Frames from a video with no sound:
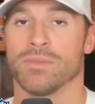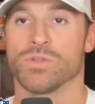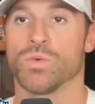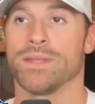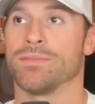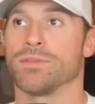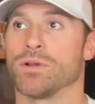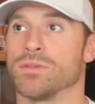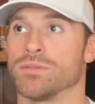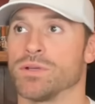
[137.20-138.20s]
twin
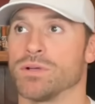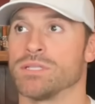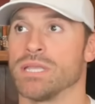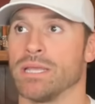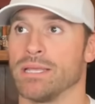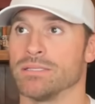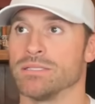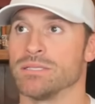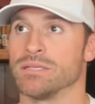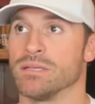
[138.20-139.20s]
third and
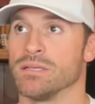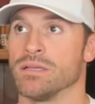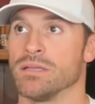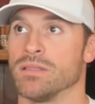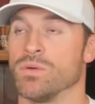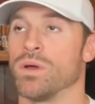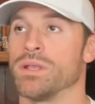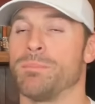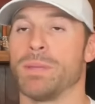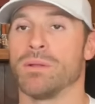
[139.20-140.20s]
thirteens, the one
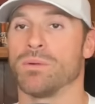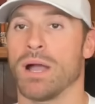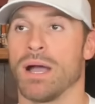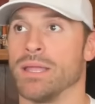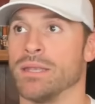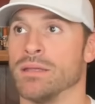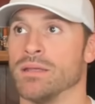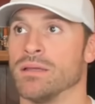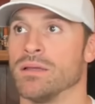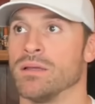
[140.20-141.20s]
to P. Ryan,
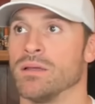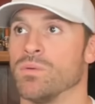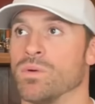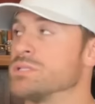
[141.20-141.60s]
where